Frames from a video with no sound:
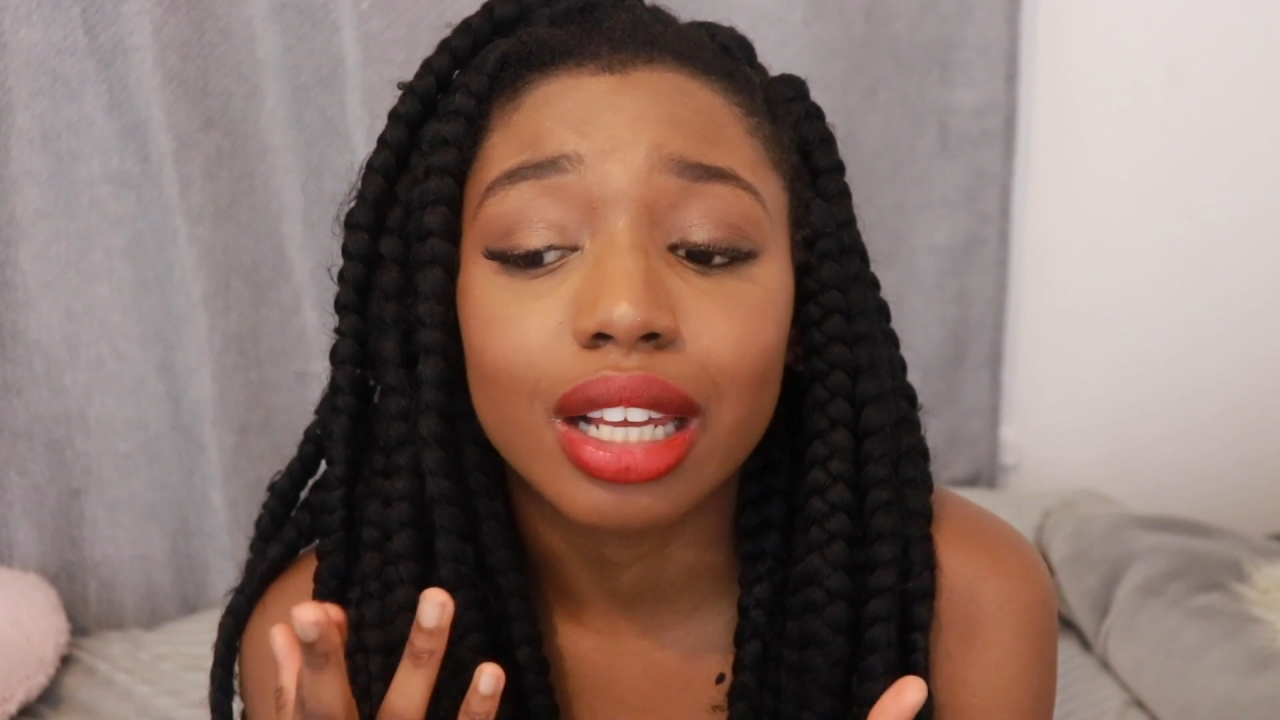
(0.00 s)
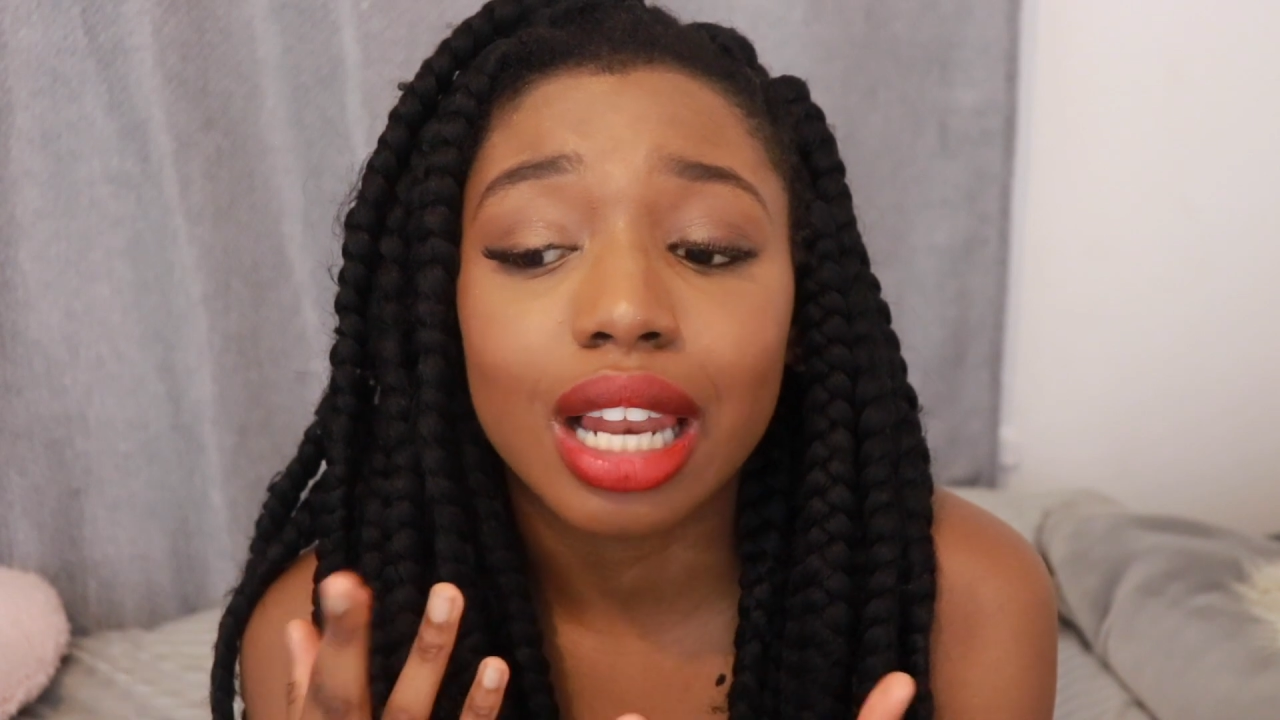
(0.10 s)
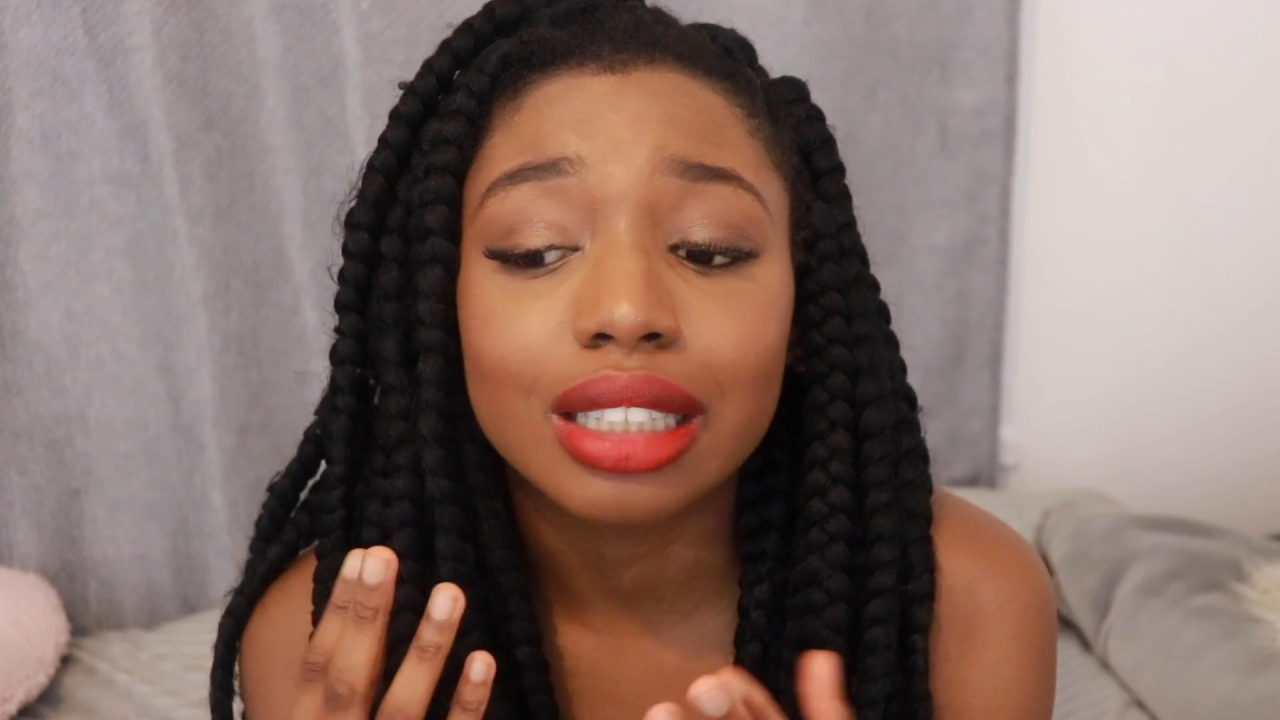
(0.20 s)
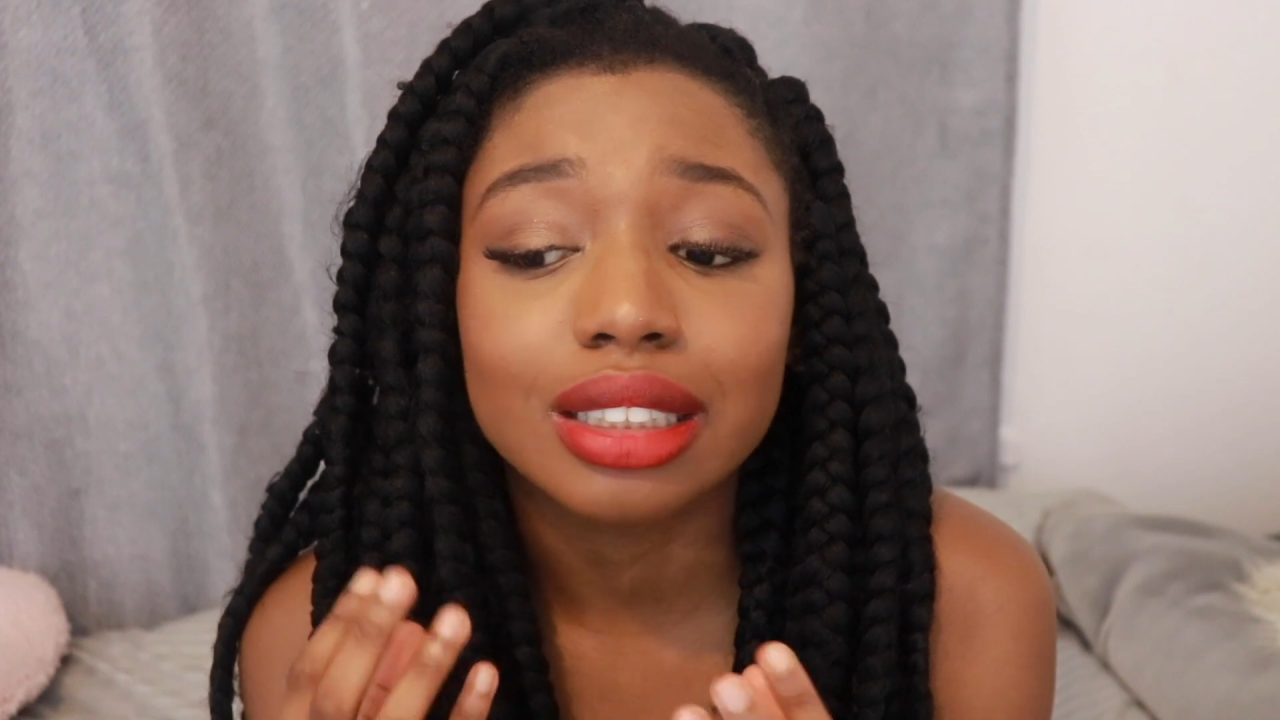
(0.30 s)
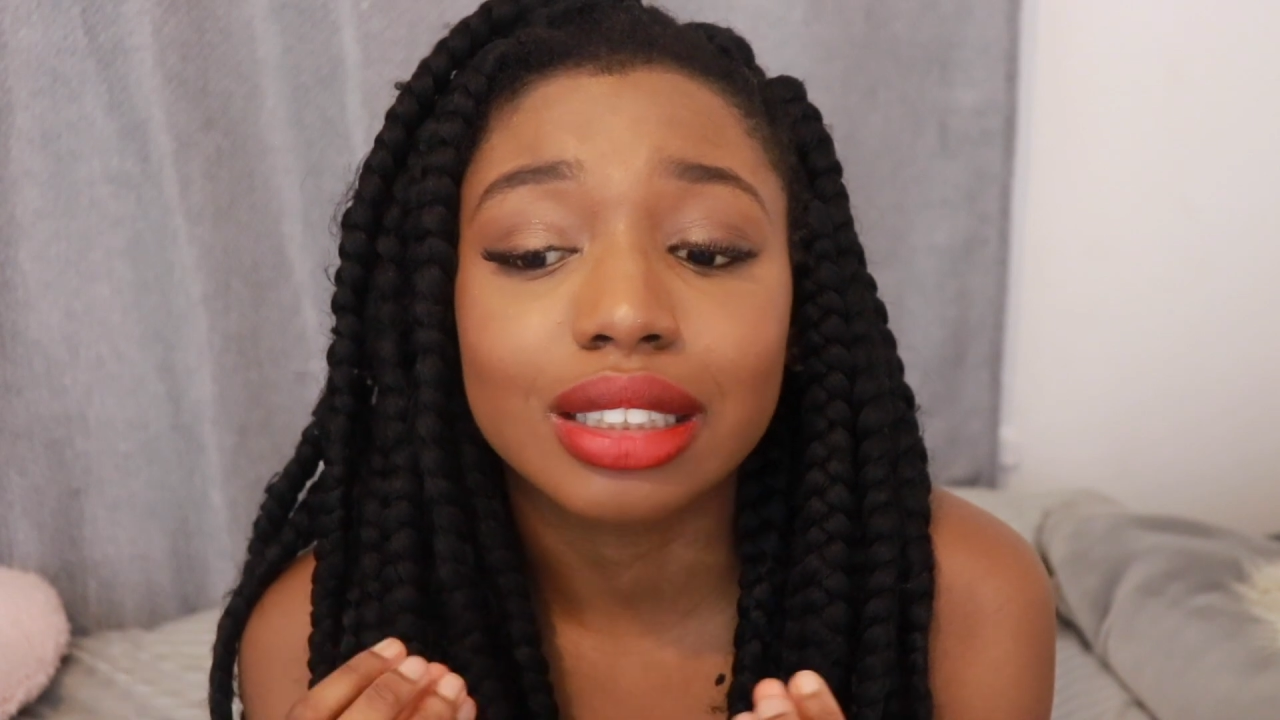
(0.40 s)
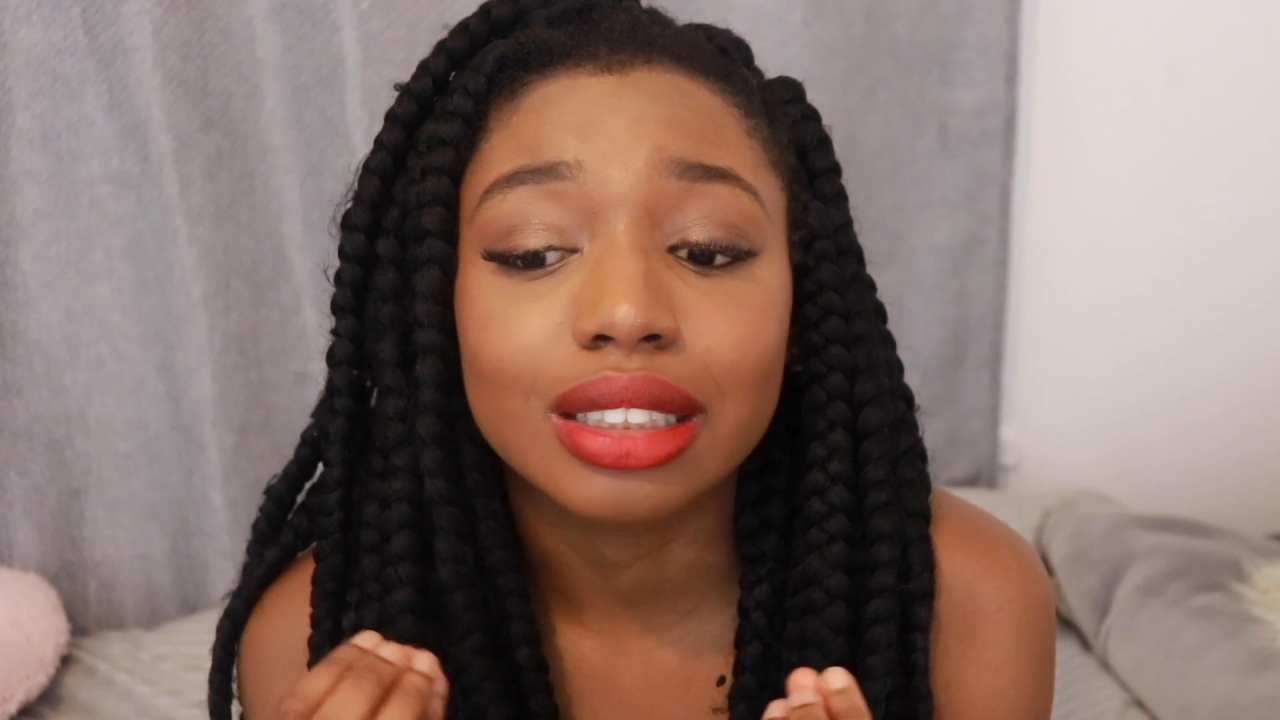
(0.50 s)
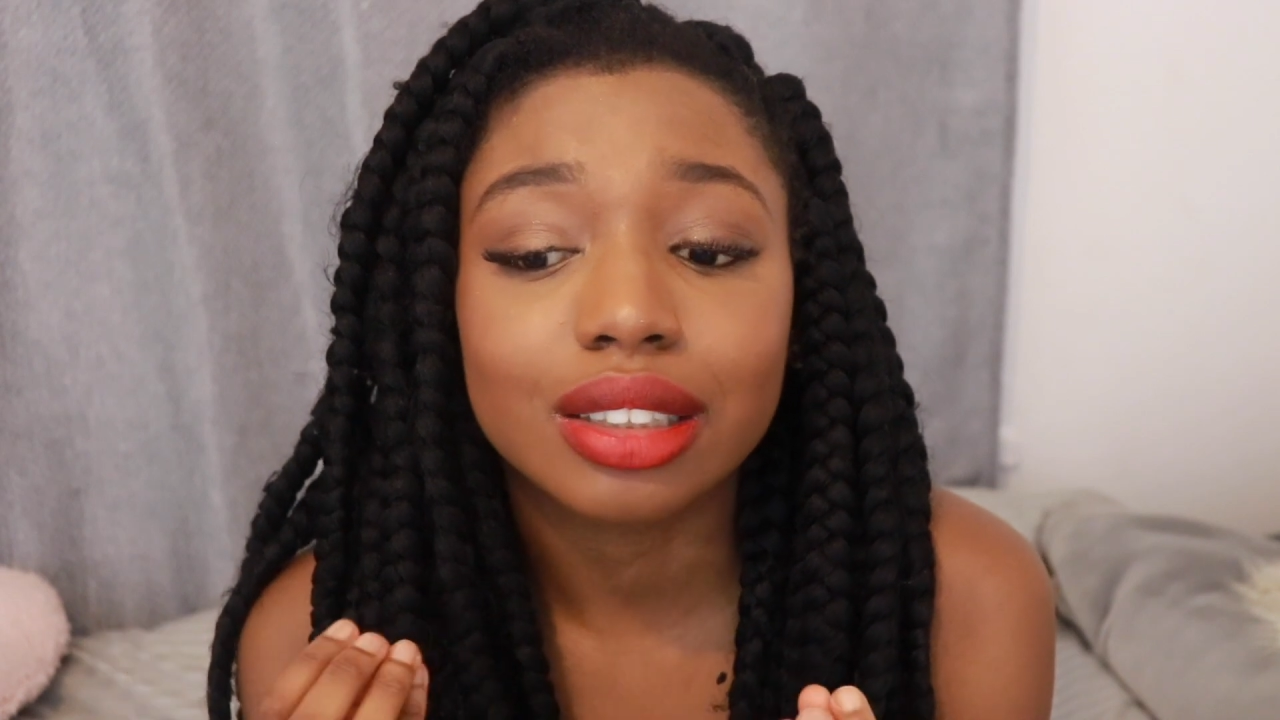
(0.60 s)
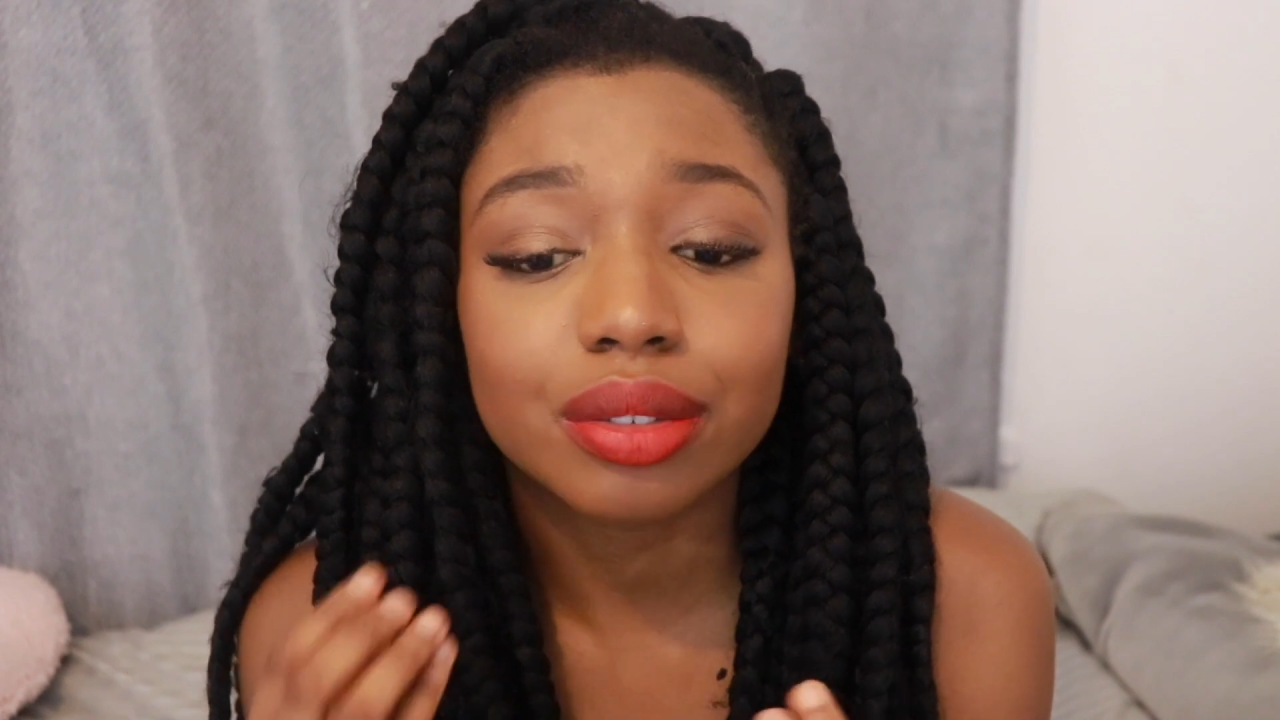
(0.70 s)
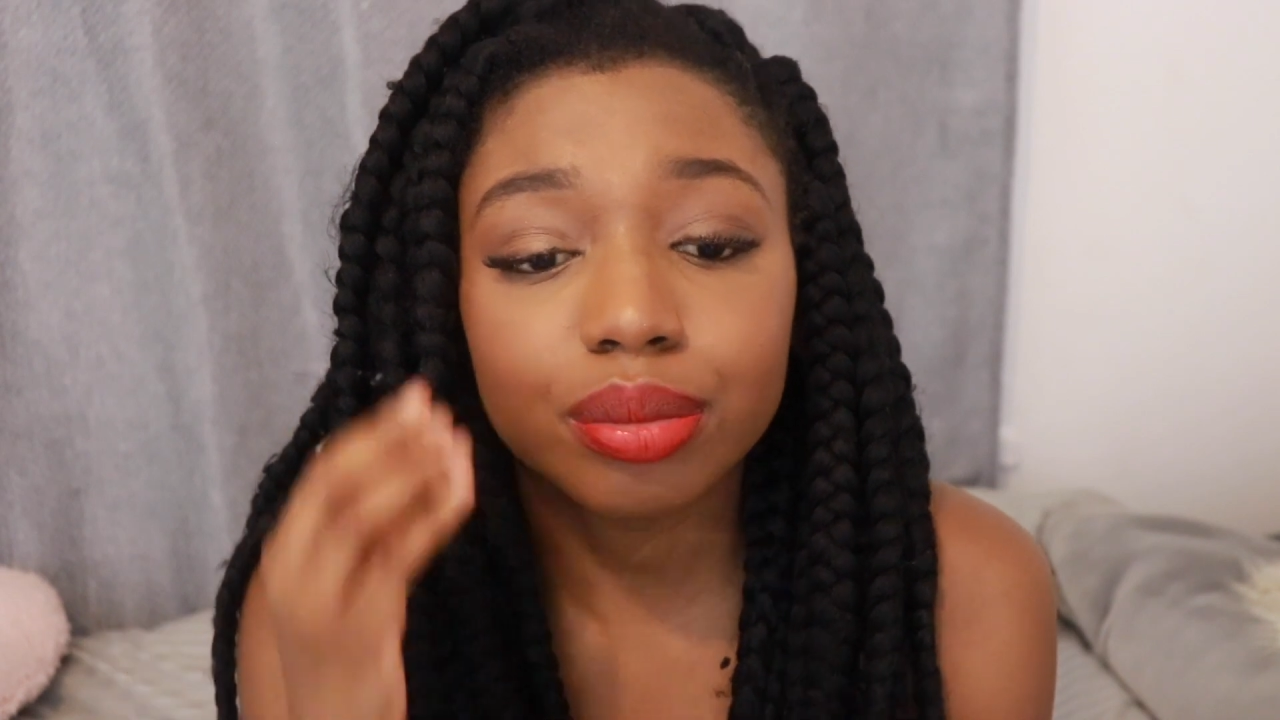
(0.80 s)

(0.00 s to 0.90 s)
class as